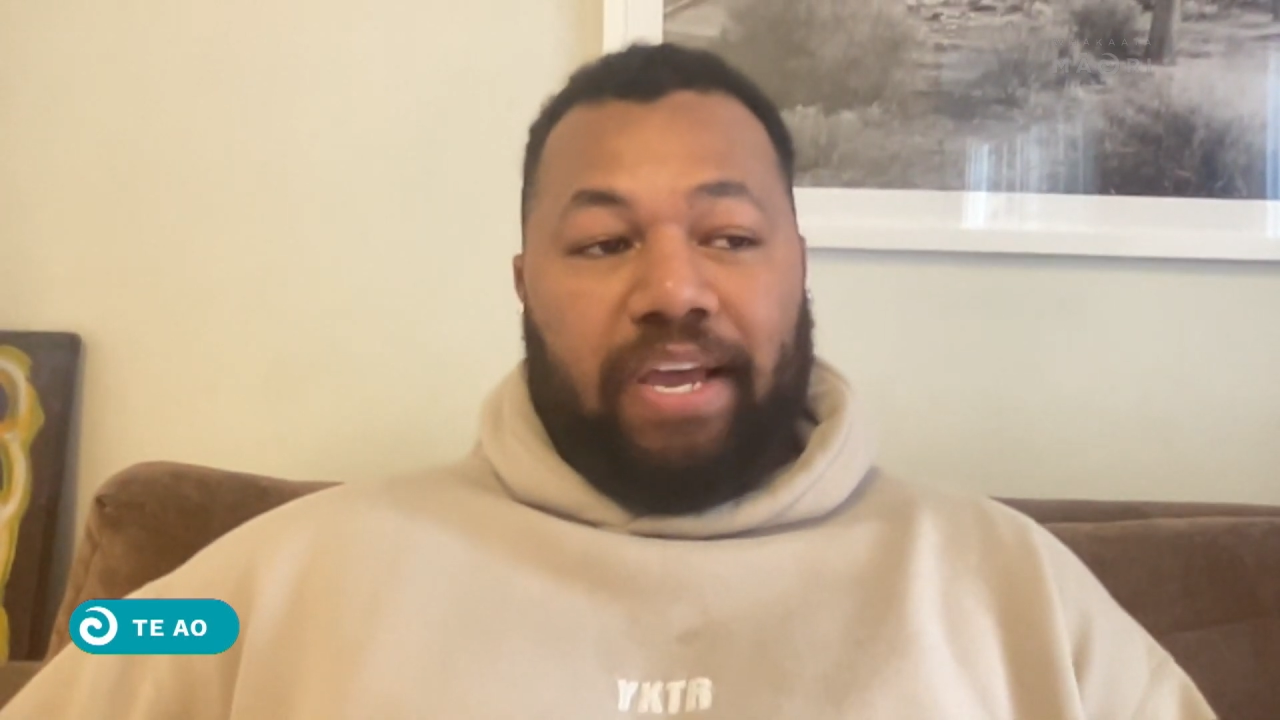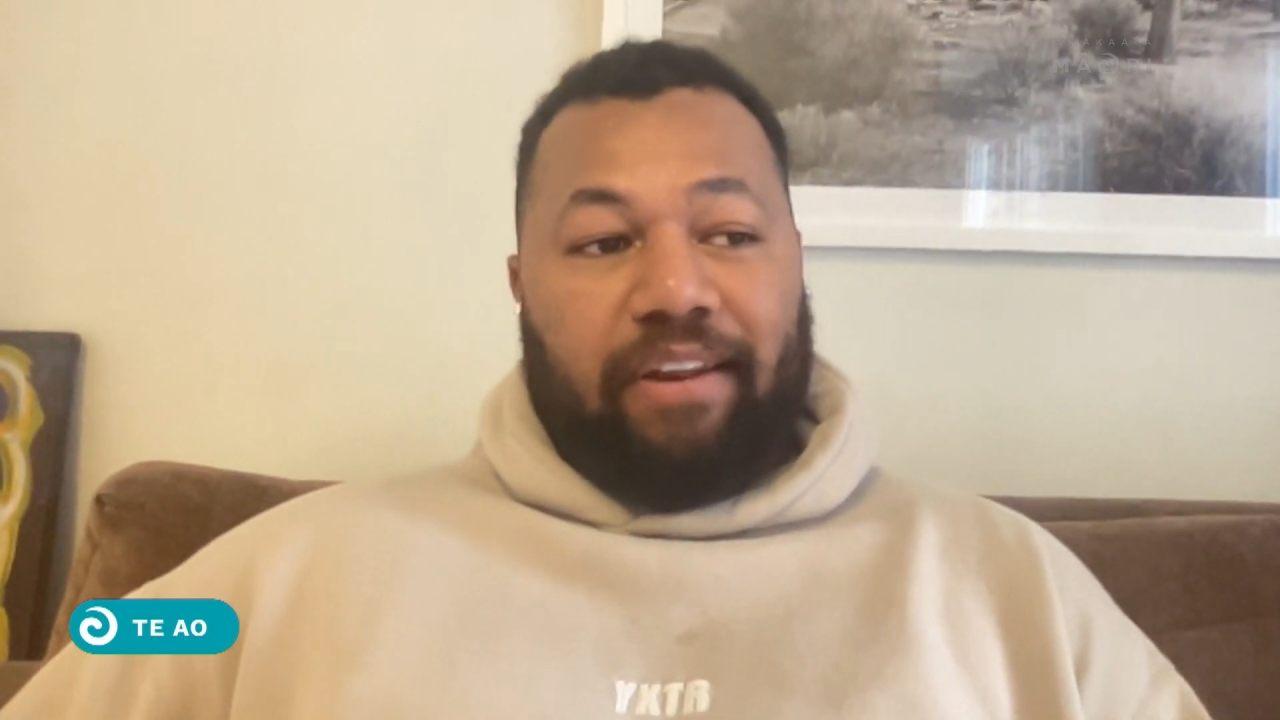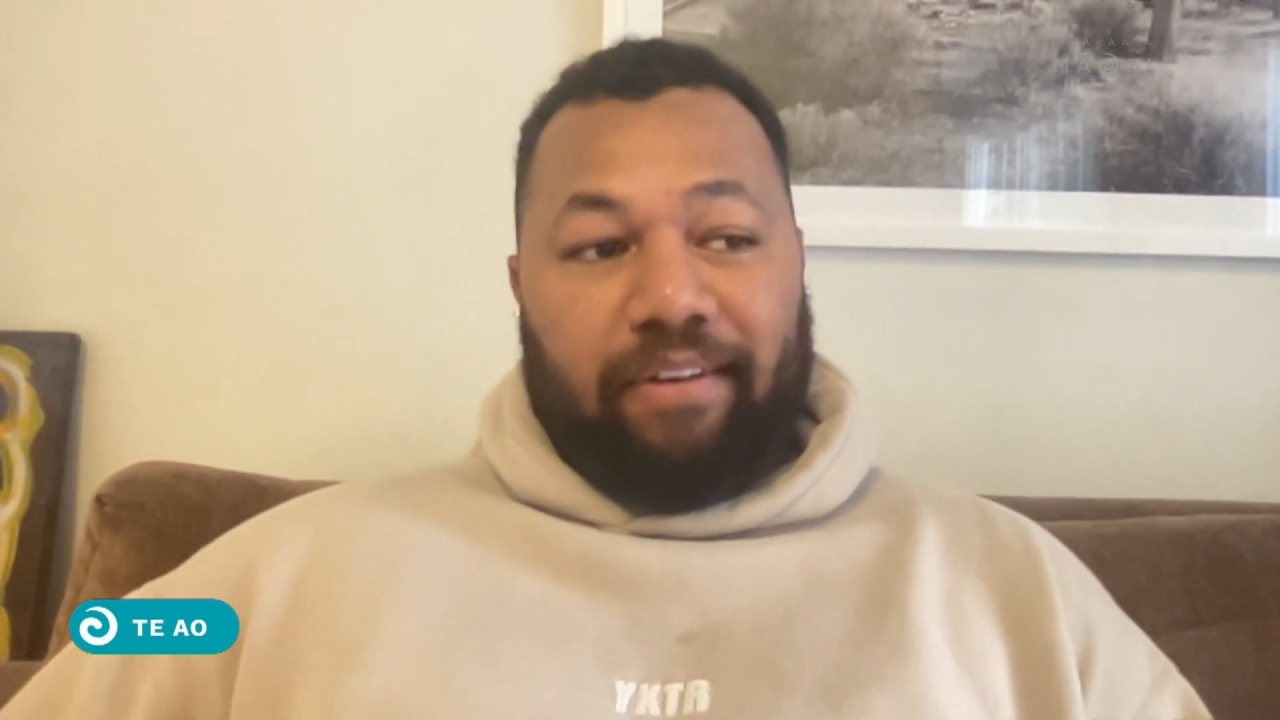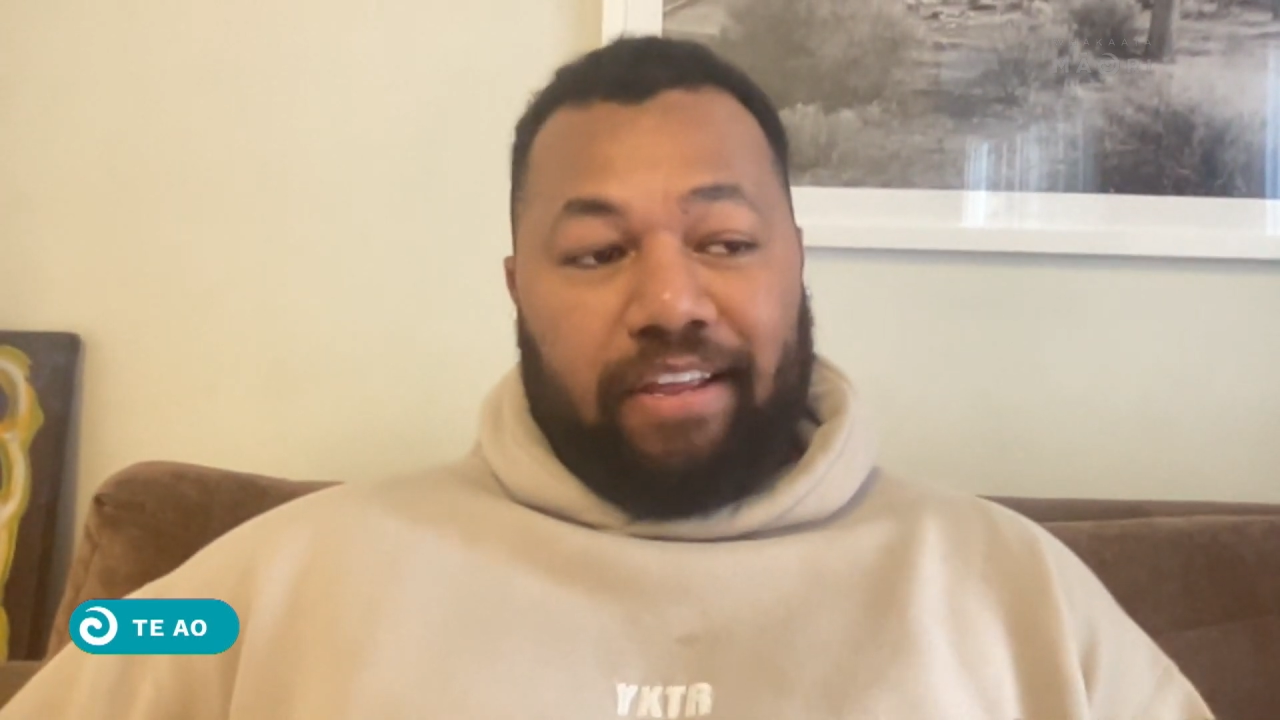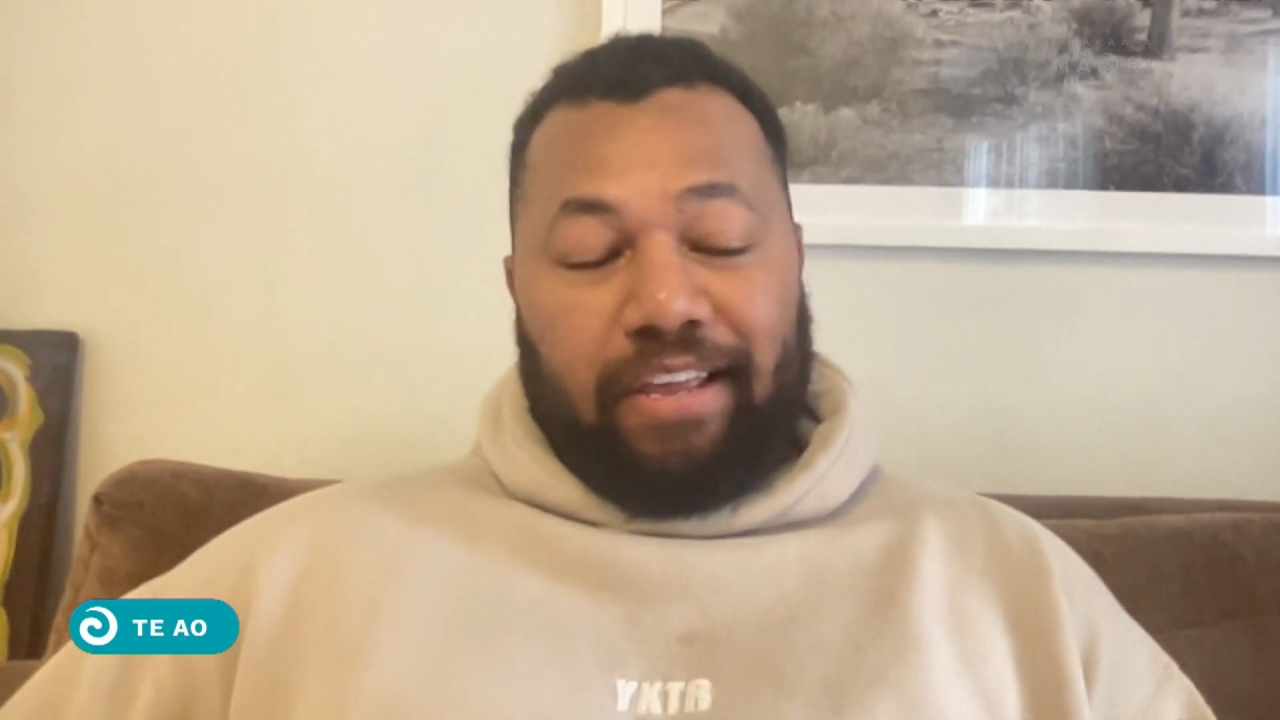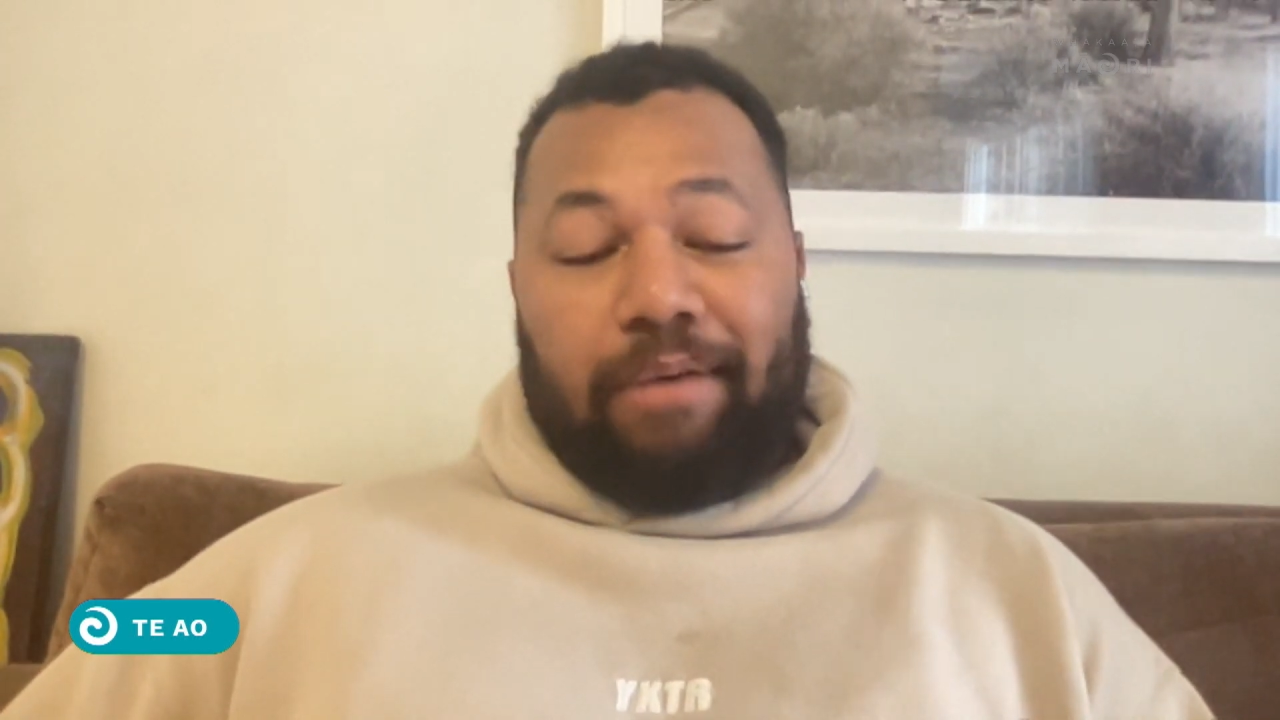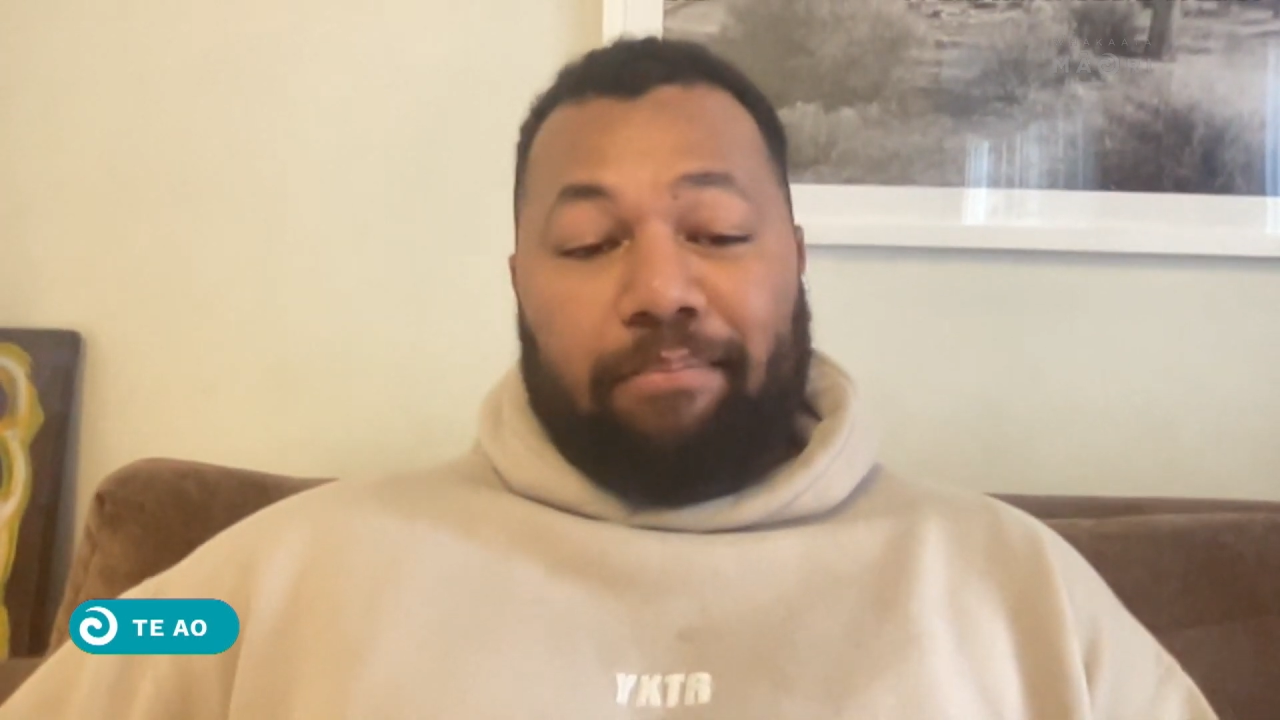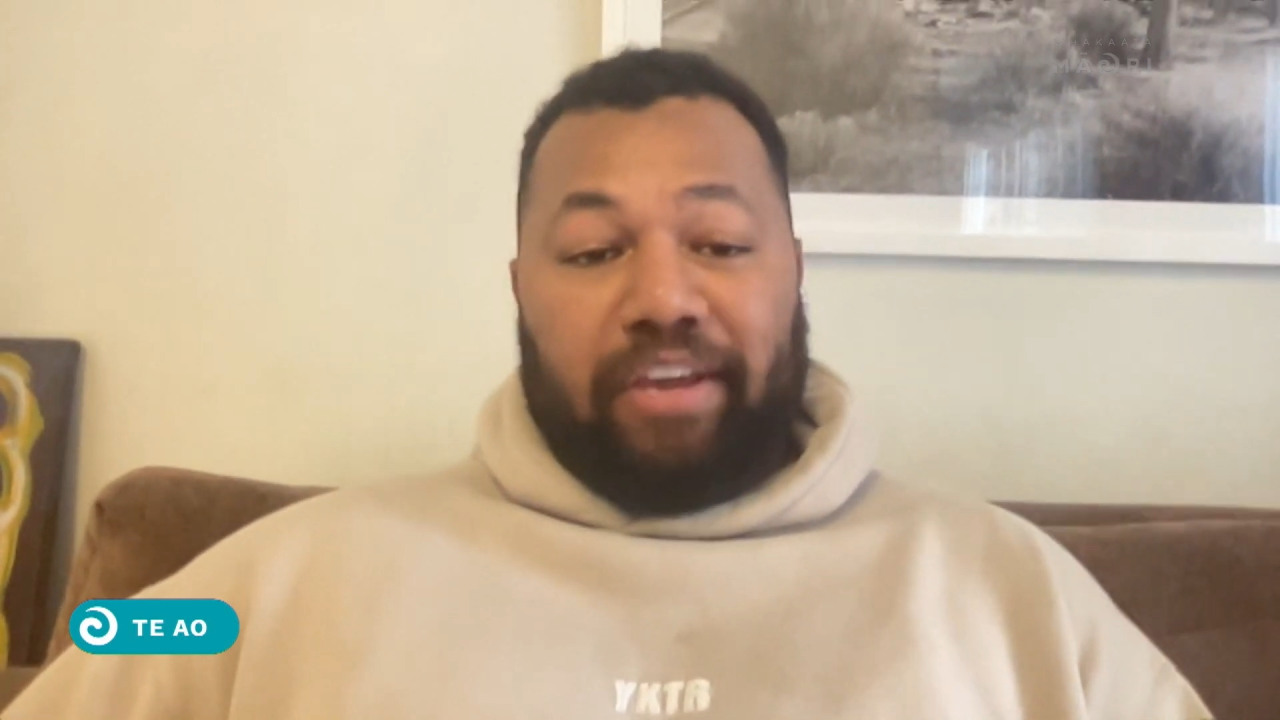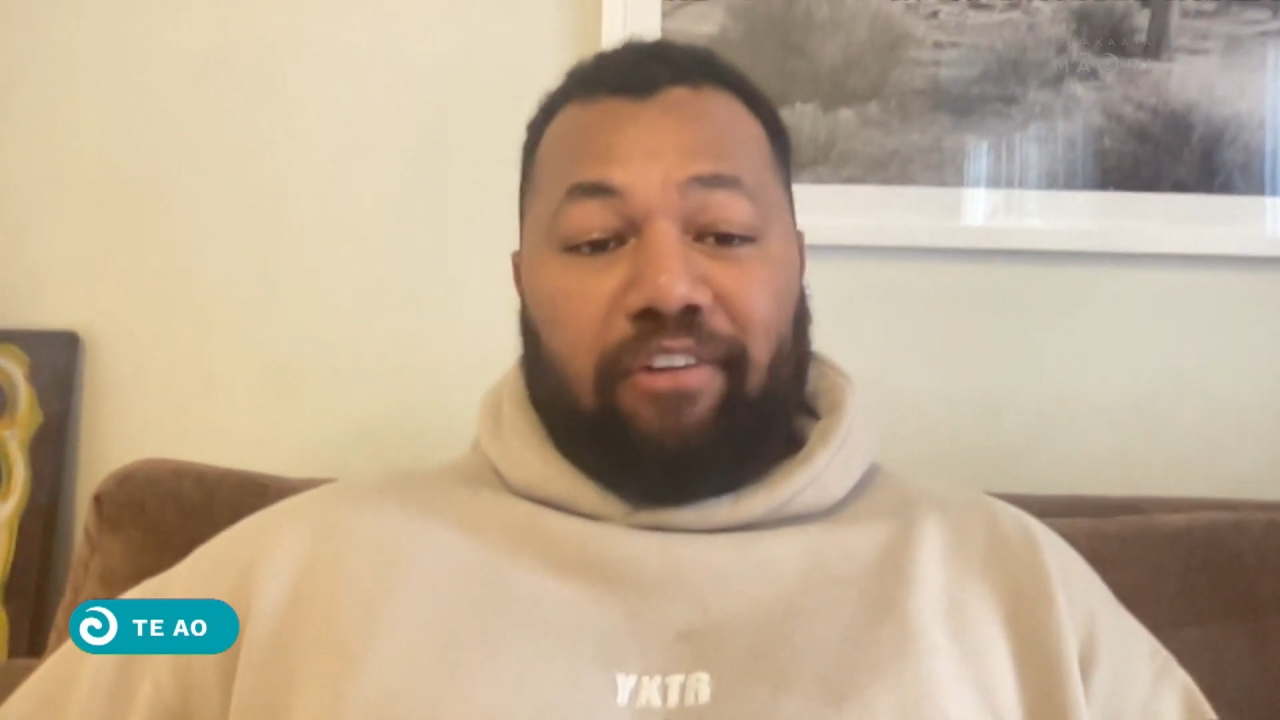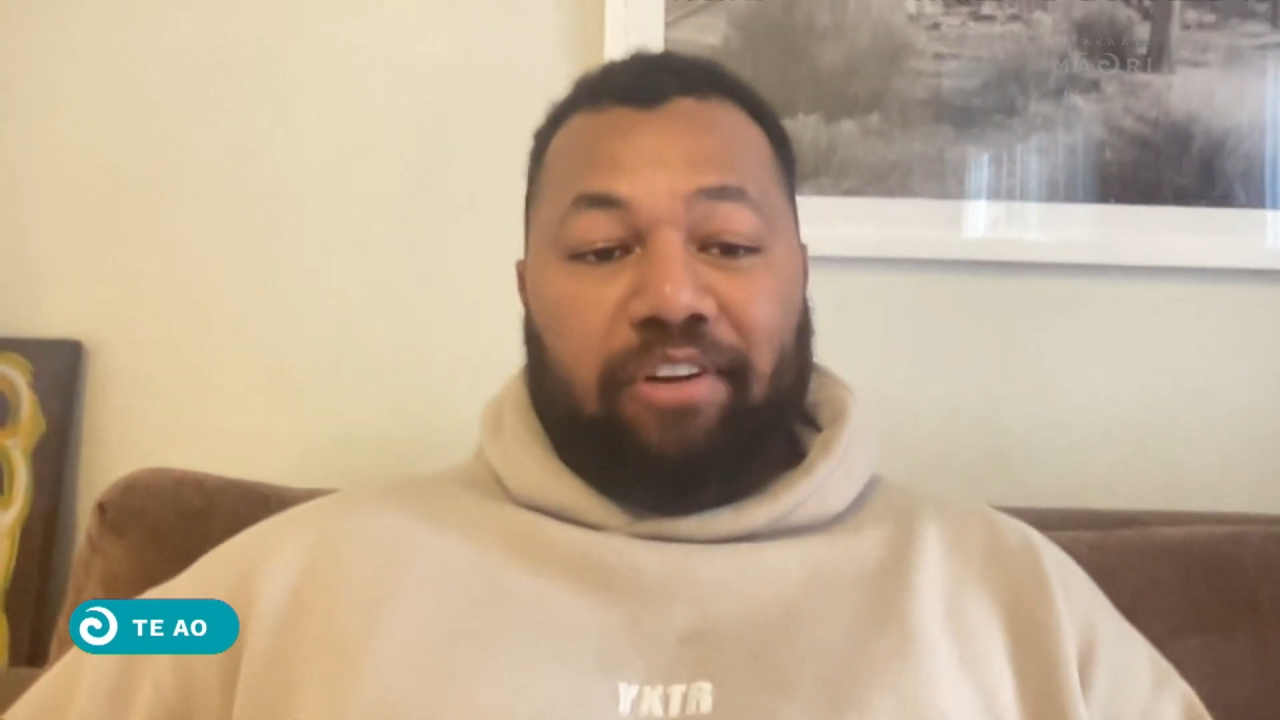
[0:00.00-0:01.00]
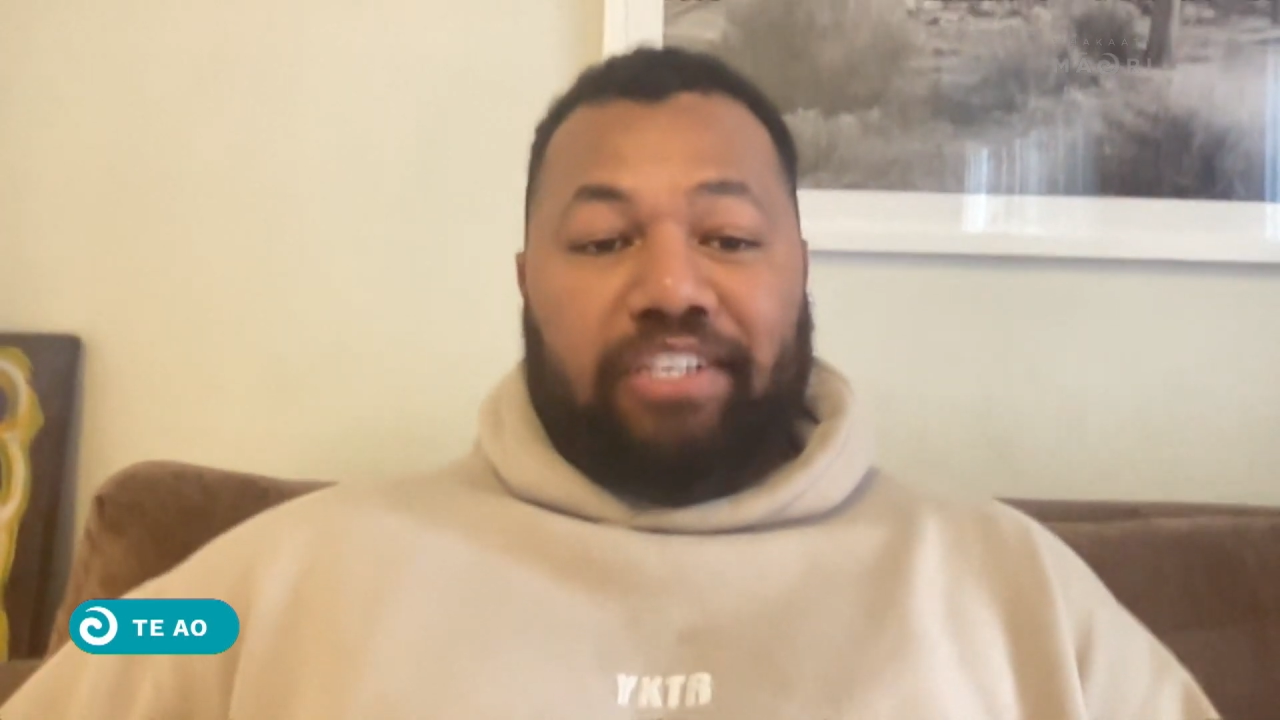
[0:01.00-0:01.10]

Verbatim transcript: had, being wow.